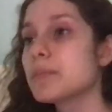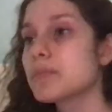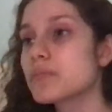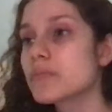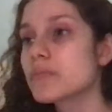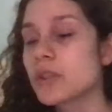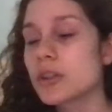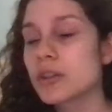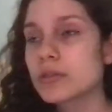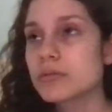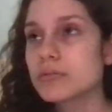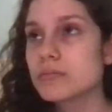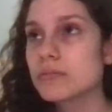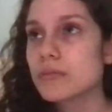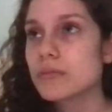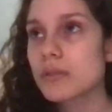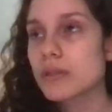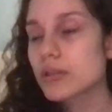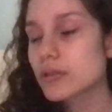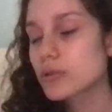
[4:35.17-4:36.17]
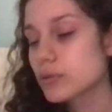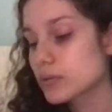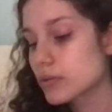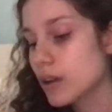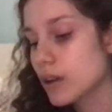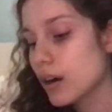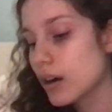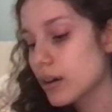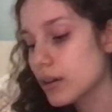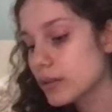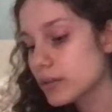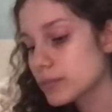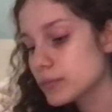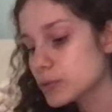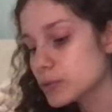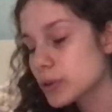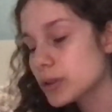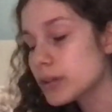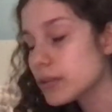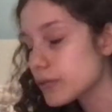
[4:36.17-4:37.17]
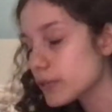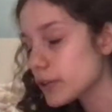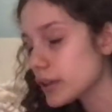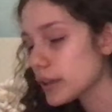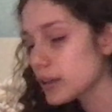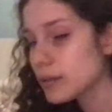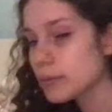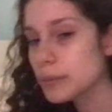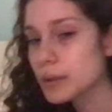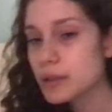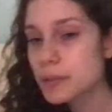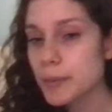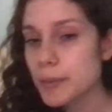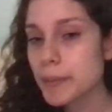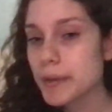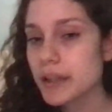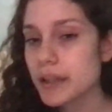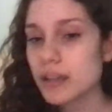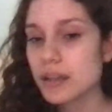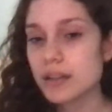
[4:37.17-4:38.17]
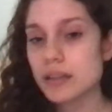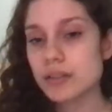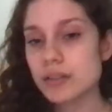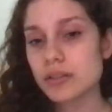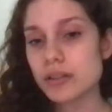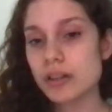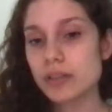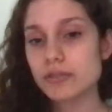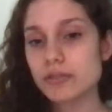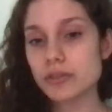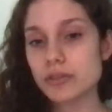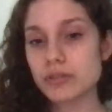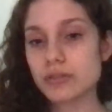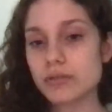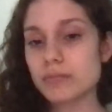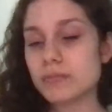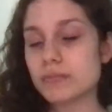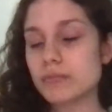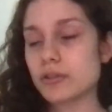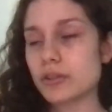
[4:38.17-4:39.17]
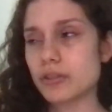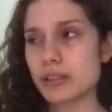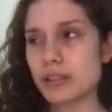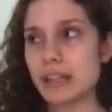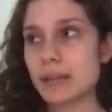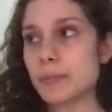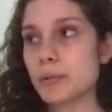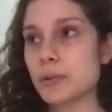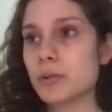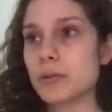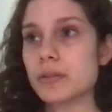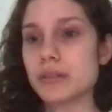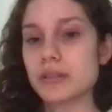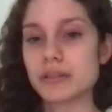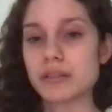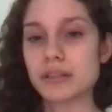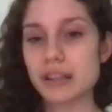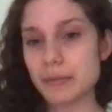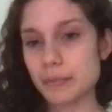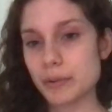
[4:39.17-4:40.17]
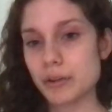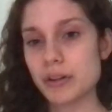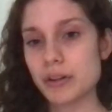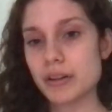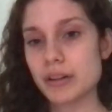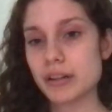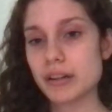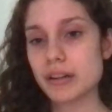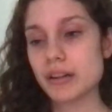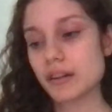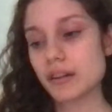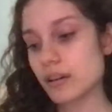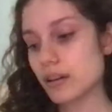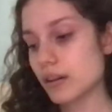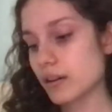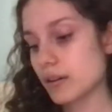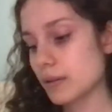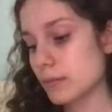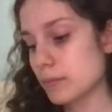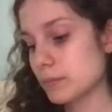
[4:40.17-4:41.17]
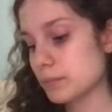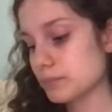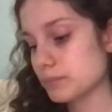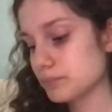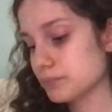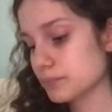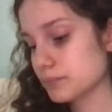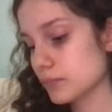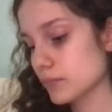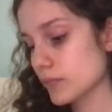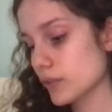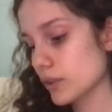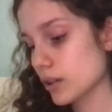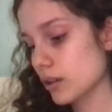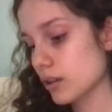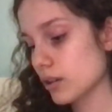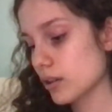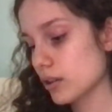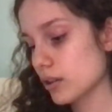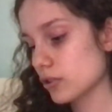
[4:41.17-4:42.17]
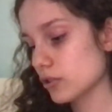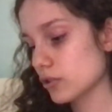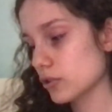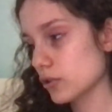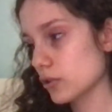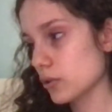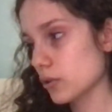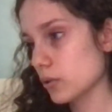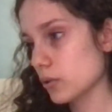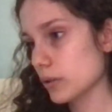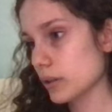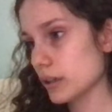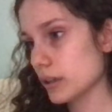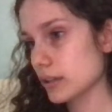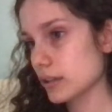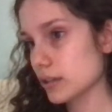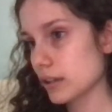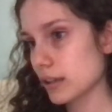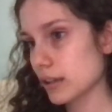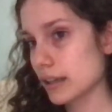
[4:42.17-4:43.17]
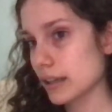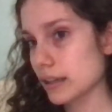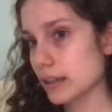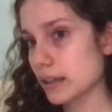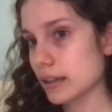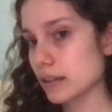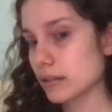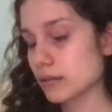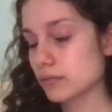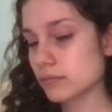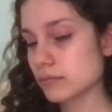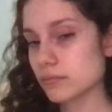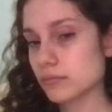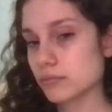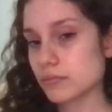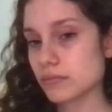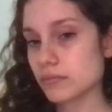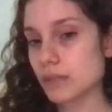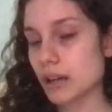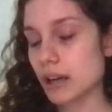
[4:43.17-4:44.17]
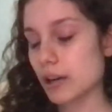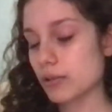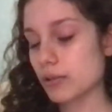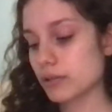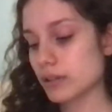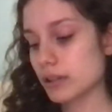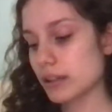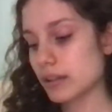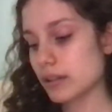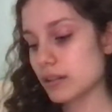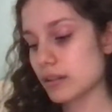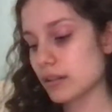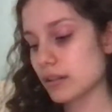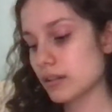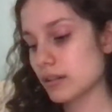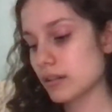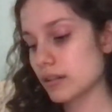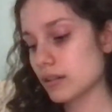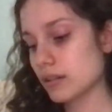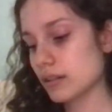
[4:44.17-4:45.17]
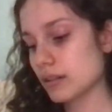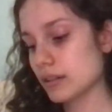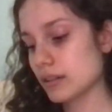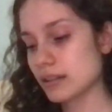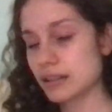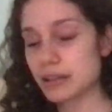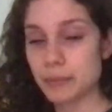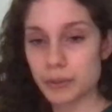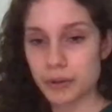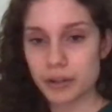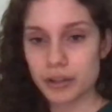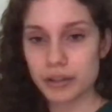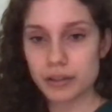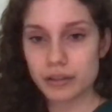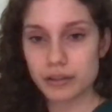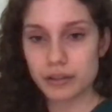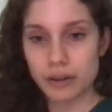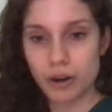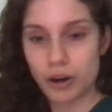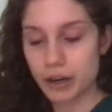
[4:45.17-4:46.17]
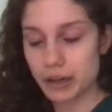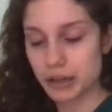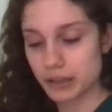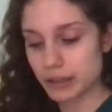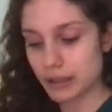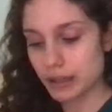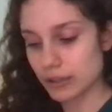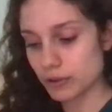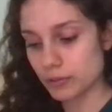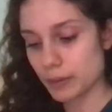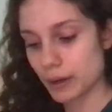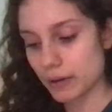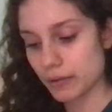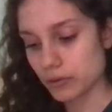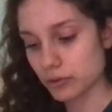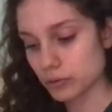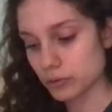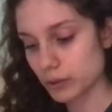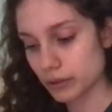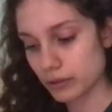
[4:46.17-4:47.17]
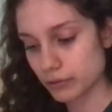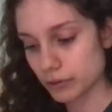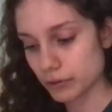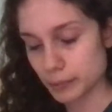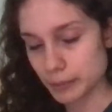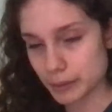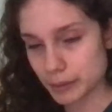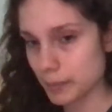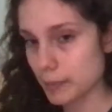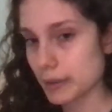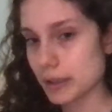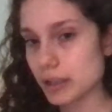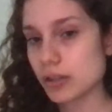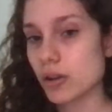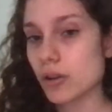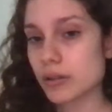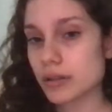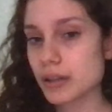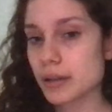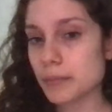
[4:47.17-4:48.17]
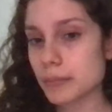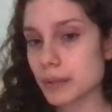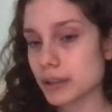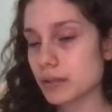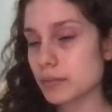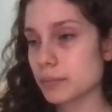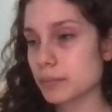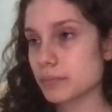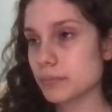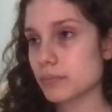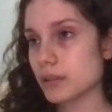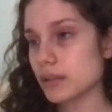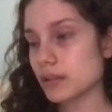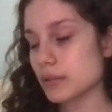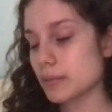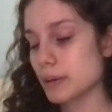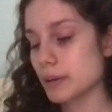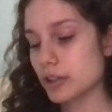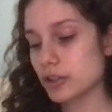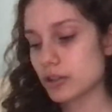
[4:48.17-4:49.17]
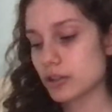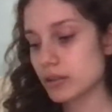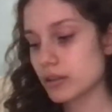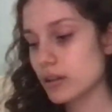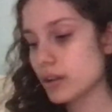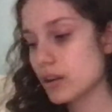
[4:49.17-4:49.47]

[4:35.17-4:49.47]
The 20 to 40 beats per minute, it's not sustainable, it's temporary. So it's not like, I don't think it's temporary. The heart can't survive on 20 to 40 beats per minute all the time. Like the patient,